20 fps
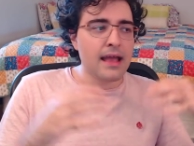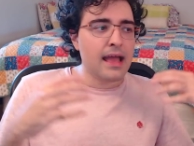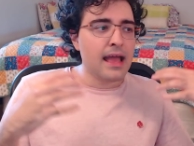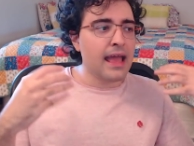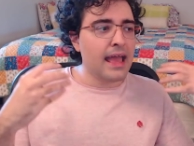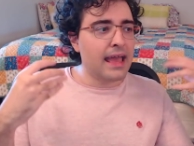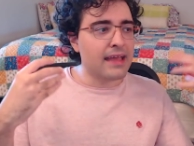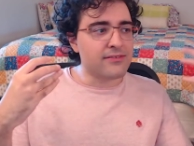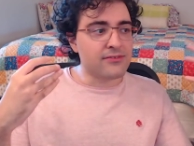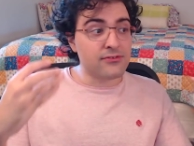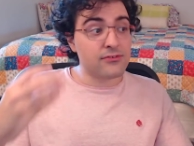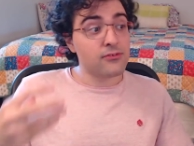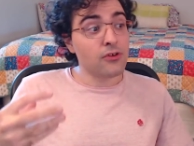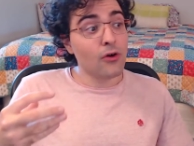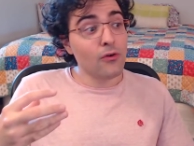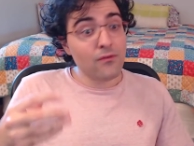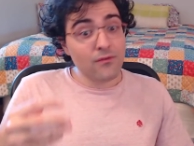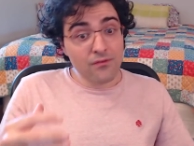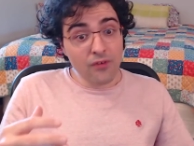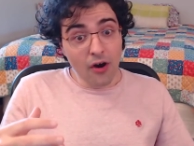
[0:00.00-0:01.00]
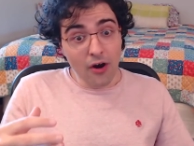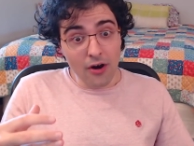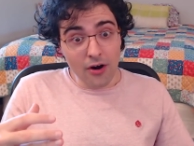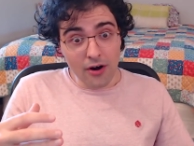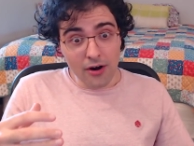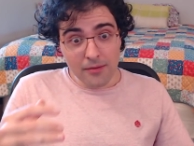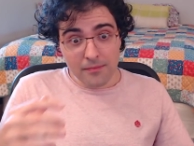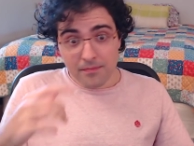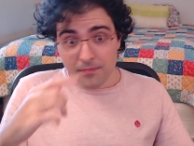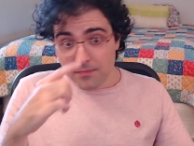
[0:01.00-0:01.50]
And so
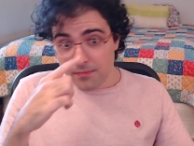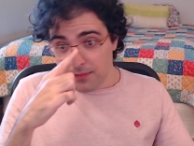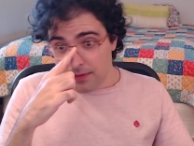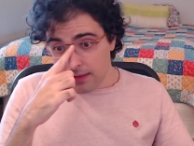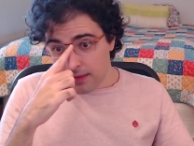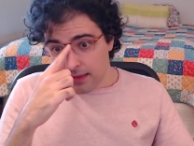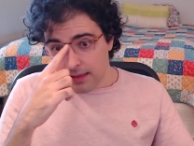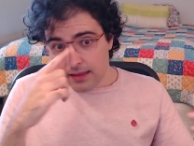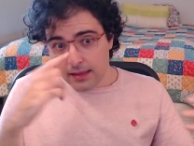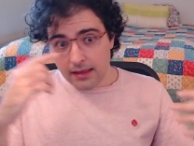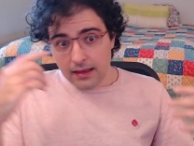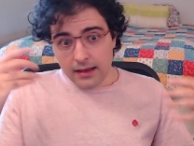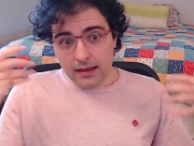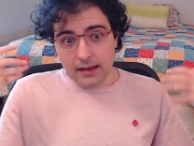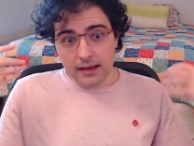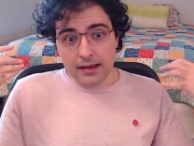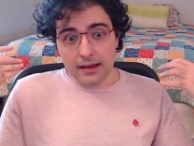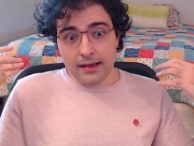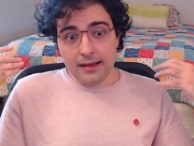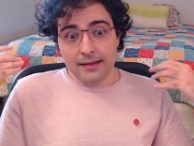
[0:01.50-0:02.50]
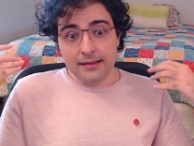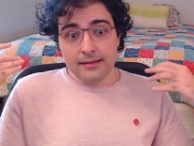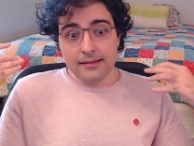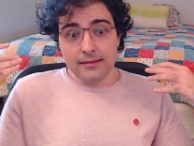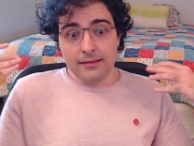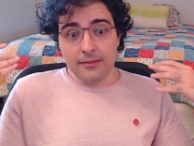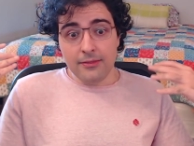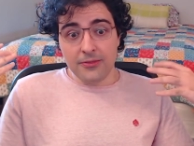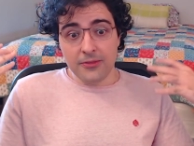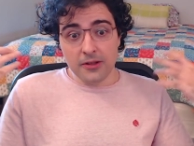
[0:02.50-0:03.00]
far,
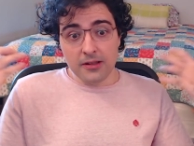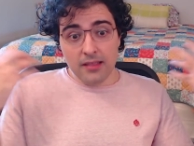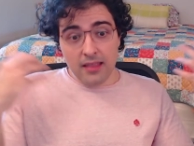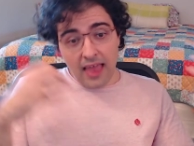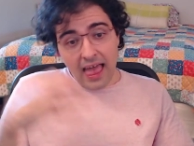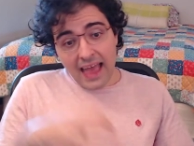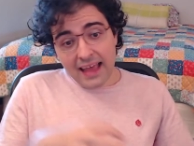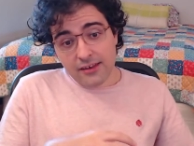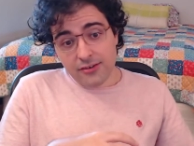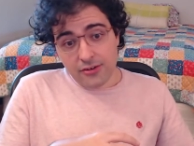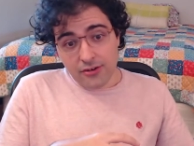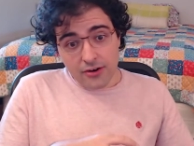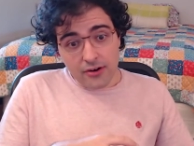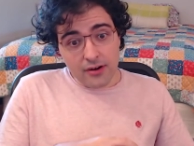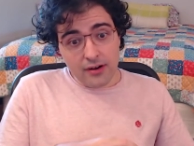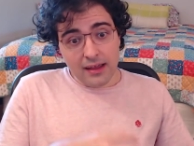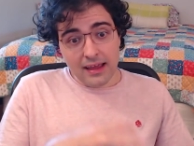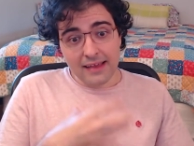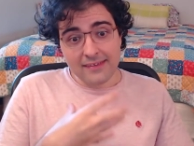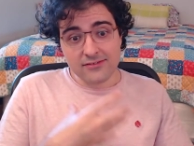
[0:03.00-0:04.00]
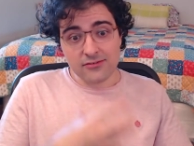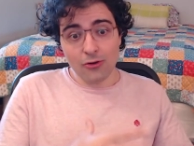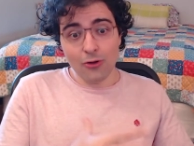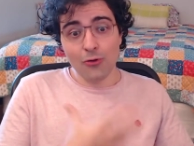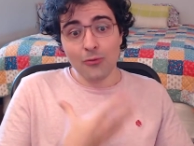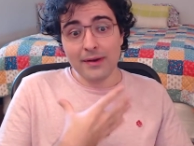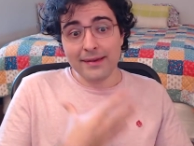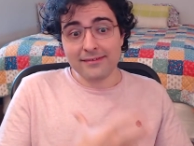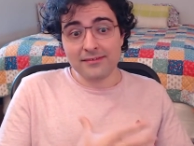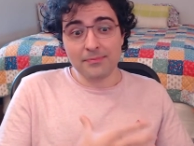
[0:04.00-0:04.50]
the latter has
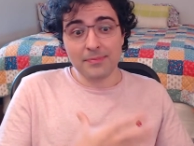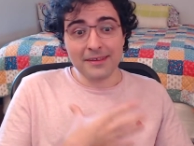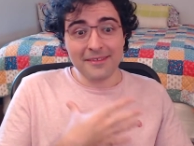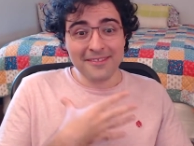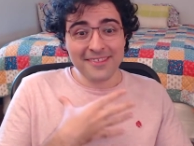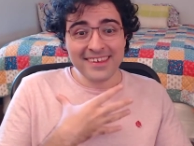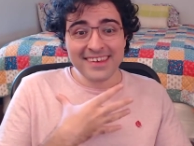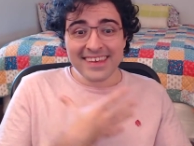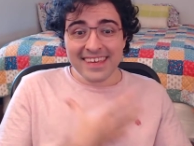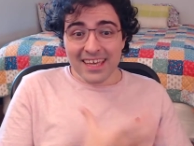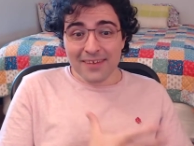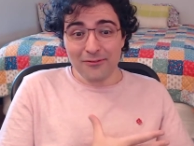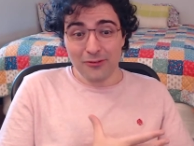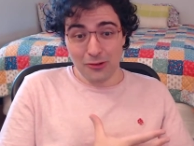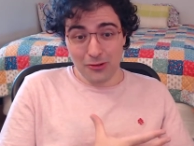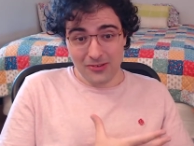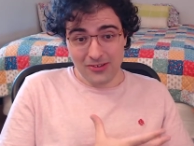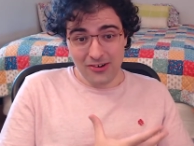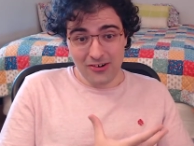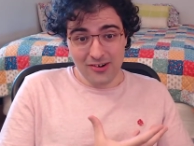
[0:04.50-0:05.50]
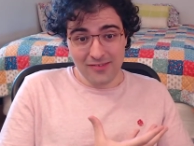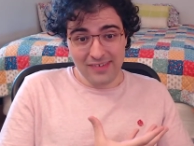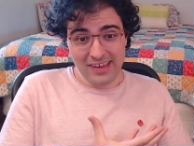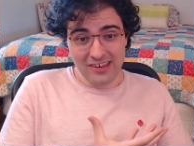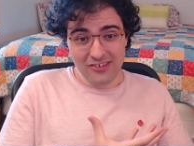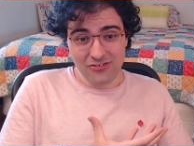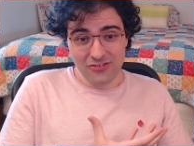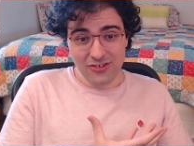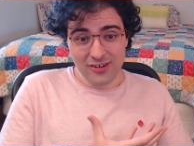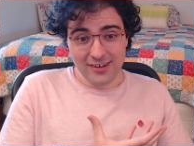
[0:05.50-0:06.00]
always been the evil
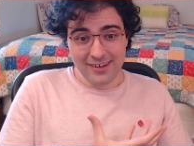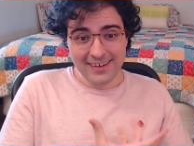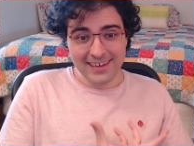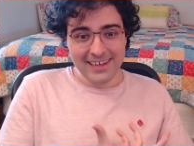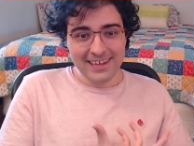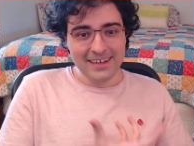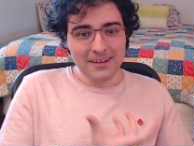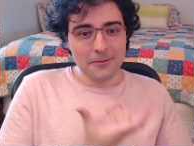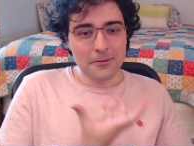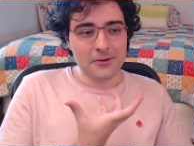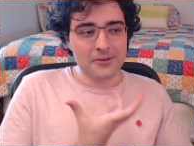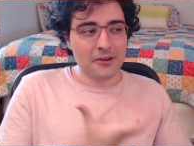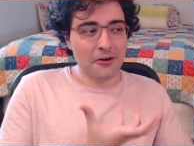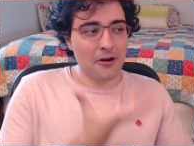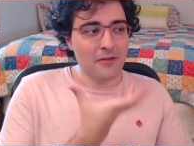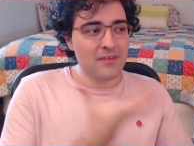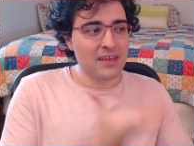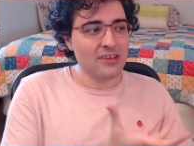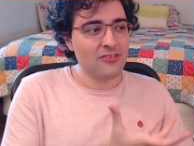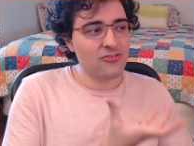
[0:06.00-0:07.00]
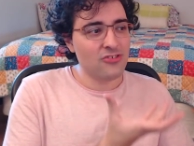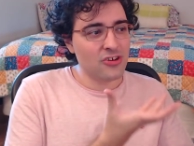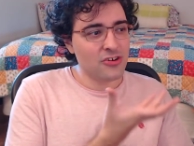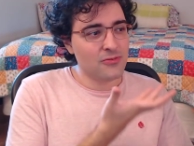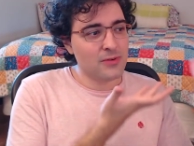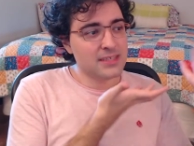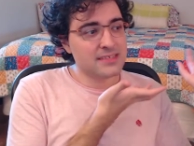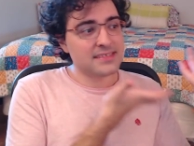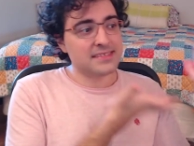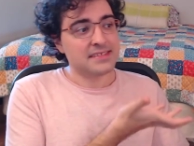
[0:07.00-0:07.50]
Teravangian. The Teravangian who
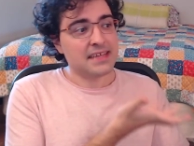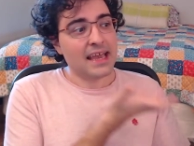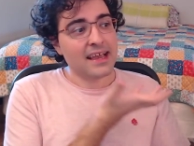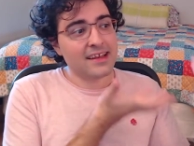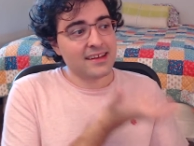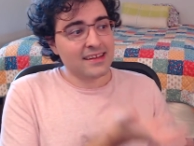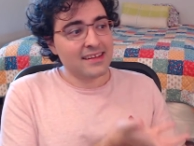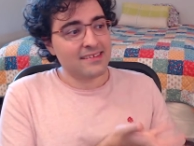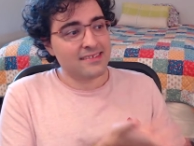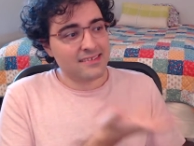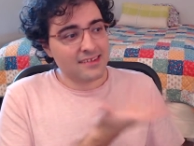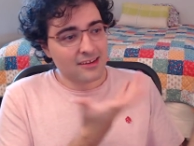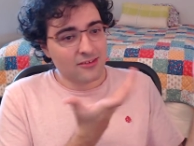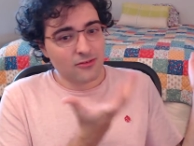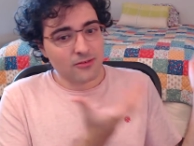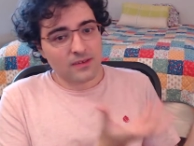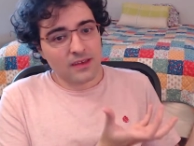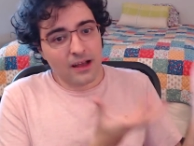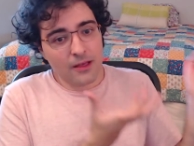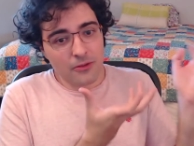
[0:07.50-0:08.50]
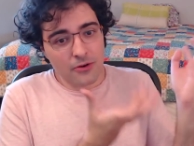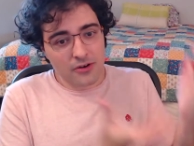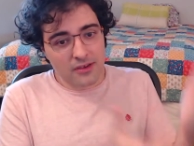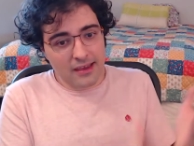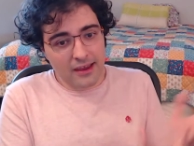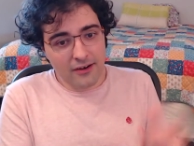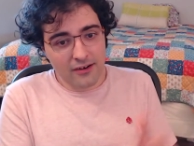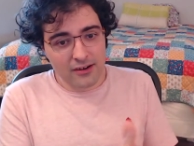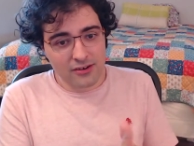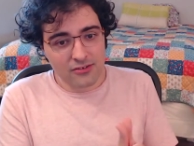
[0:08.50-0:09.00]
is antagonistic to the other
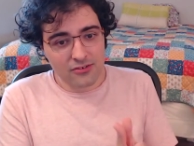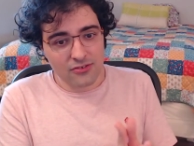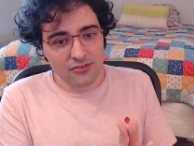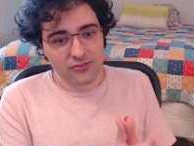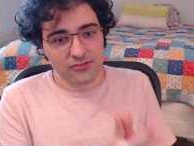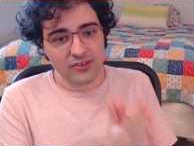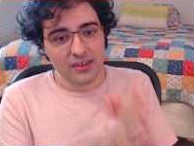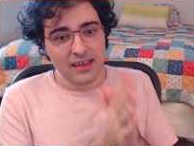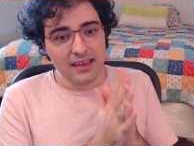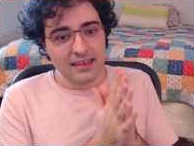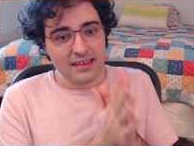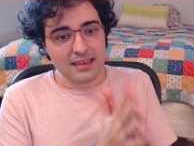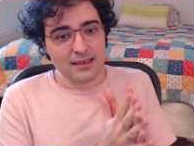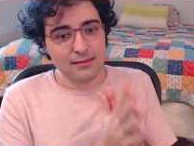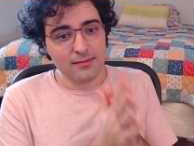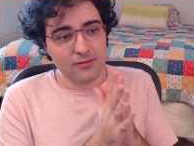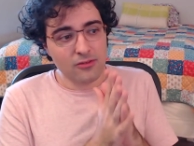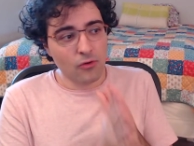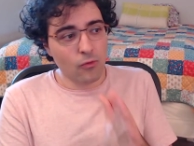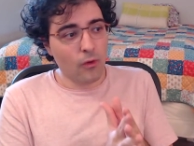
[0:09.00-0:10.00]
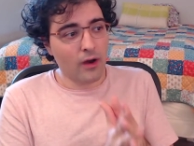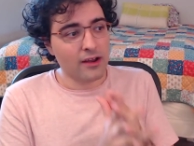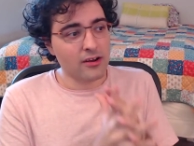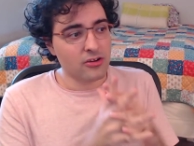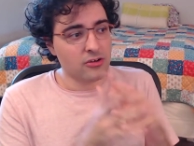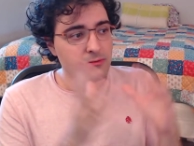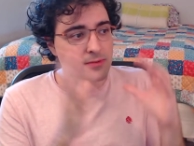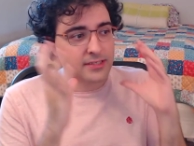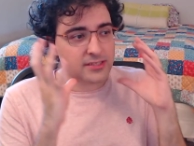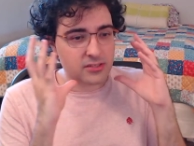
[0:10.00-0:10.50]
characters is the one
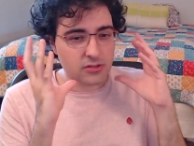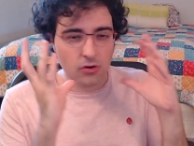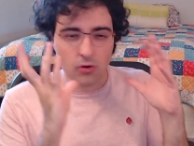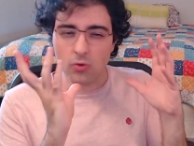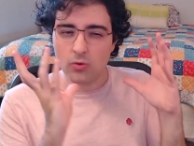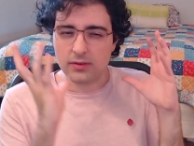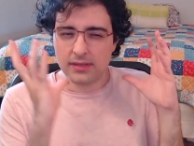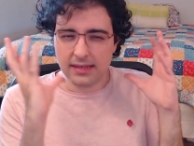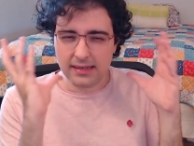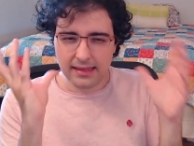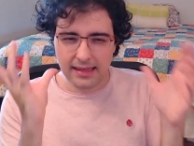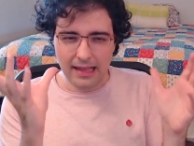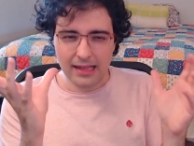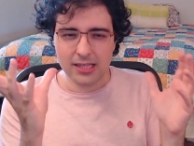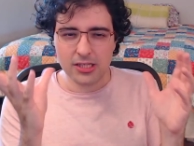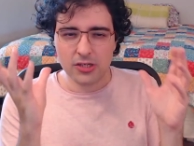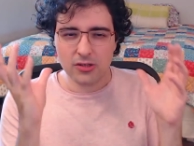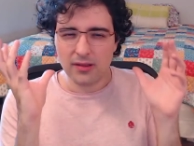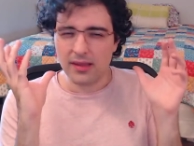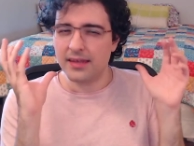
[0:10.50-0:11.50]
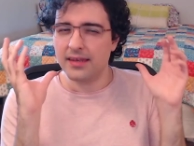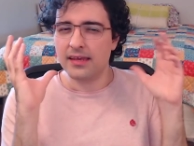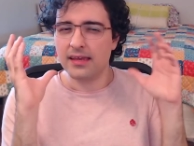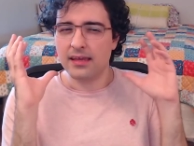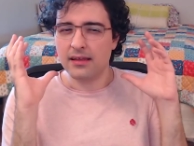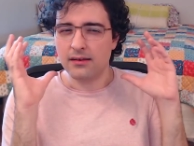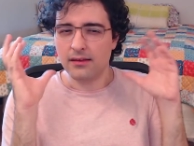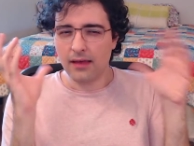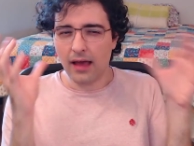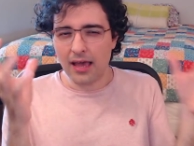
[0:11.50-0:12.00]
who is cold and calculating
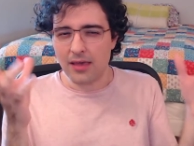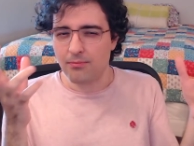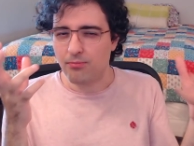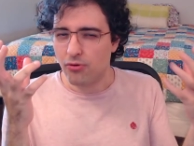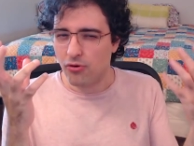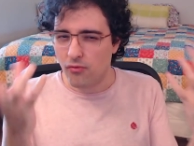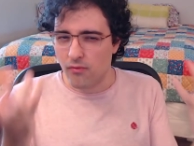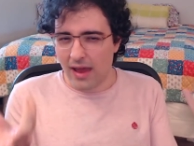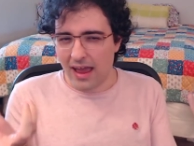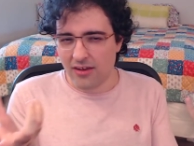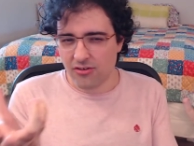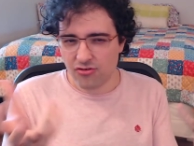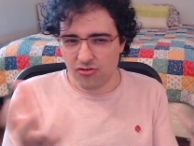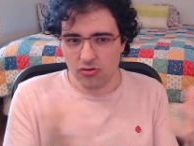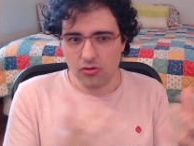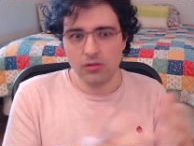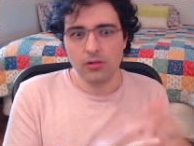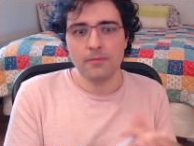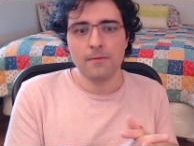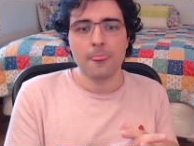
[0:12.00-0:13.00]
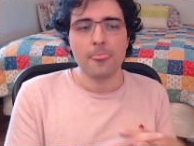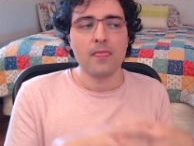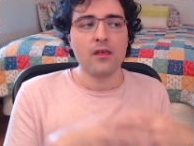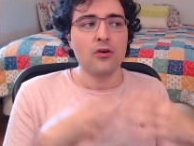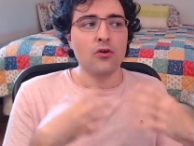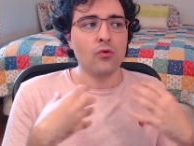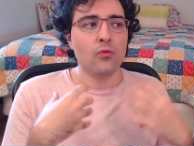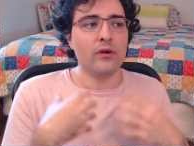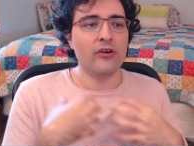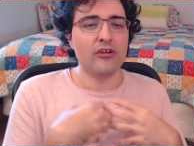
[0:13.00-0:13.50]
and hyper-rational,
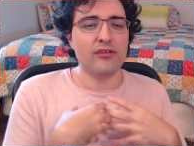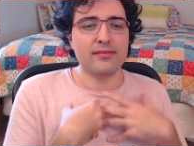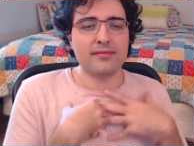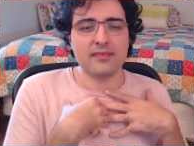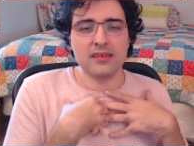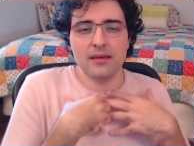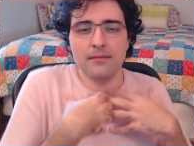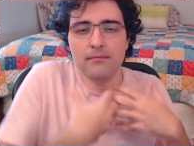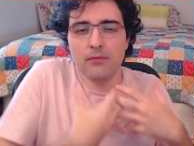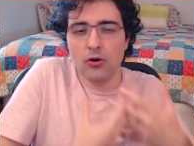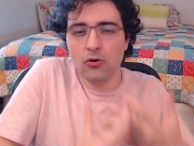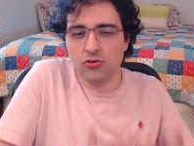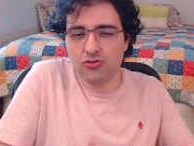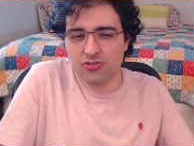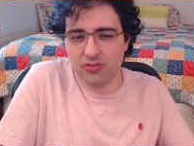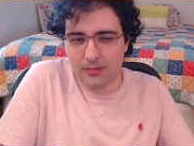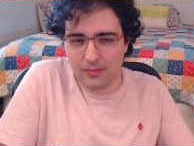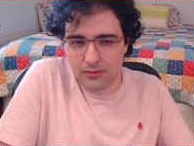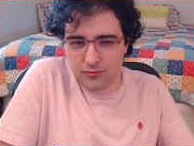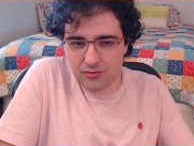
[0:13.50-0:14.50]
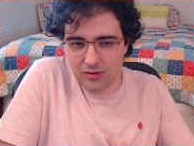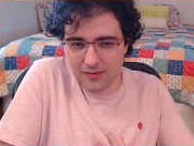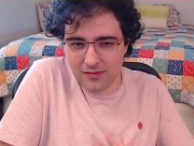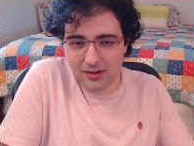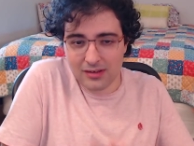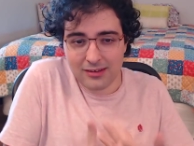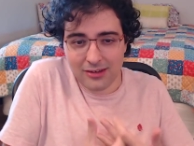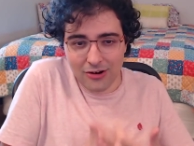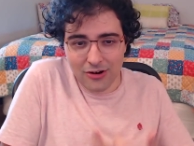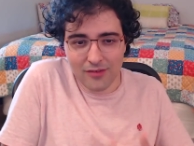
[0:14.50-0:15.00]
whereas the
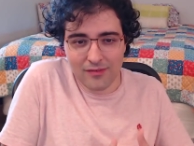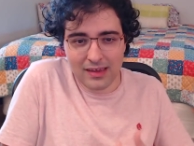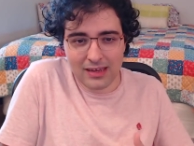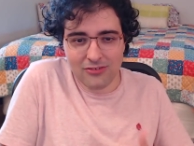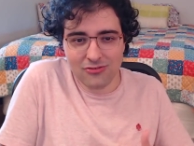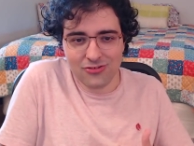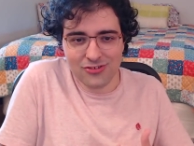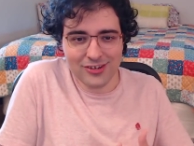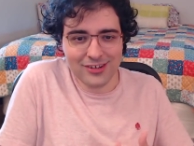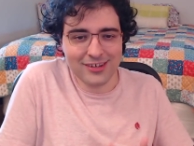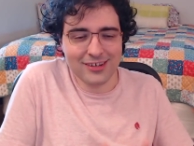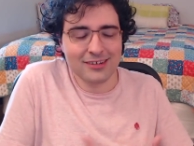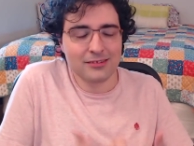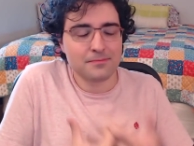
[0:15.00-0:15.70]
emotions-driven Teravangian